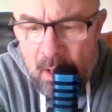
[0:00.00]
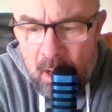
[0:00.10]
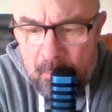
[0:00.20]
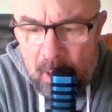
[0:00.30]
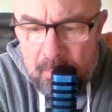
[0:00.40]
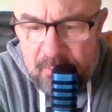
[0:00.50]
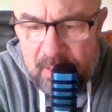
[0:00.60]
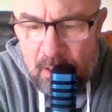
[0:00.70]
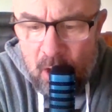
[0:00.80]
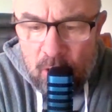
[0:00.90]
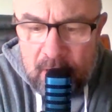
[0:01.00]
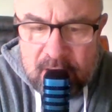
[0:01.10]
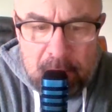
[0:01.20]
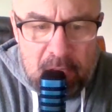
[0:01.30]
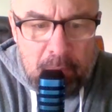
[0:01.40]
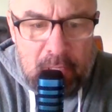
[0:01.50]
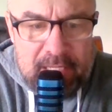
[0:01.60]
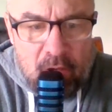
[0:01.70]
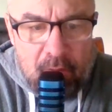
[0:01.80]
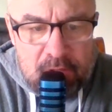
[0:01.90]
But then look at some of the
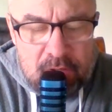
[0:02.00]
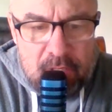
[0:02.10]
police officers.